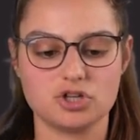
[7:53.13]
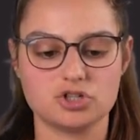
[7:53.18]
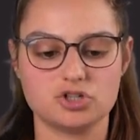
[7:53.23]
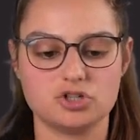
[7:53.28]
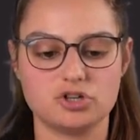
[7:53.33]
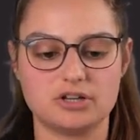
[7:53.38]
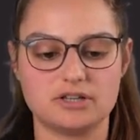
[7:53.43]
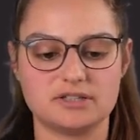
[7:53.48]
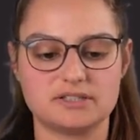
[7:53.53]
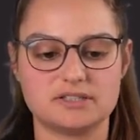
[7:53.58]

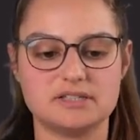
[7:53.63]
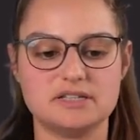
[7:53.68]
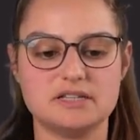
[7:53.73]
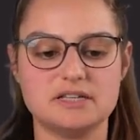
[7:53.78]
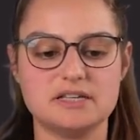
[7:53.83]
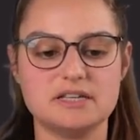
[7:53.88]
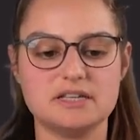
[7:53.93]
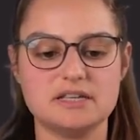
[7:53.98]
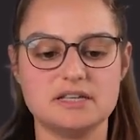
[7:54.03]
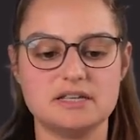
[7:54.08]
So you can
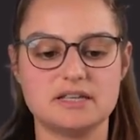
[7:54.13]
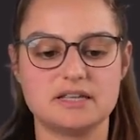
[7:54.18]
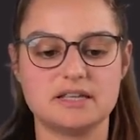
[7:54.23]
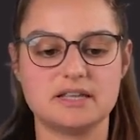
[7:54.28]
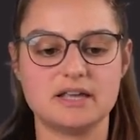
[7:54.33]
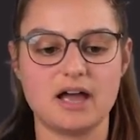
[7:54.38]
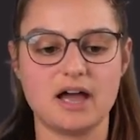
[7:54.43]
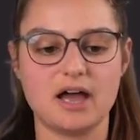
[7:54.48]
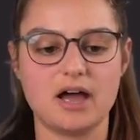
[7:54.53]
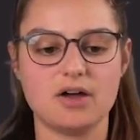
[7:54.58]
see E
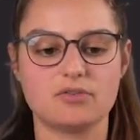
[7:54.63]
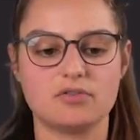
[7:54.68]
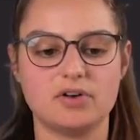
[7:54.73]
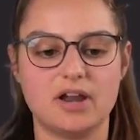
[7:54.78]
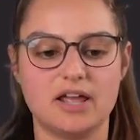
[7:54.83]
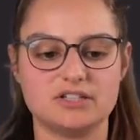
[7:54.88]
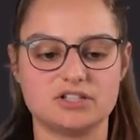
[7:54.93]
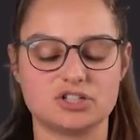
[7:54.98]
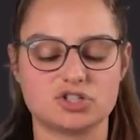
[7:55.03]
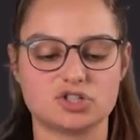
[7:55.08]
here
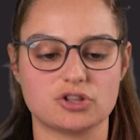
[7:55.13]
relating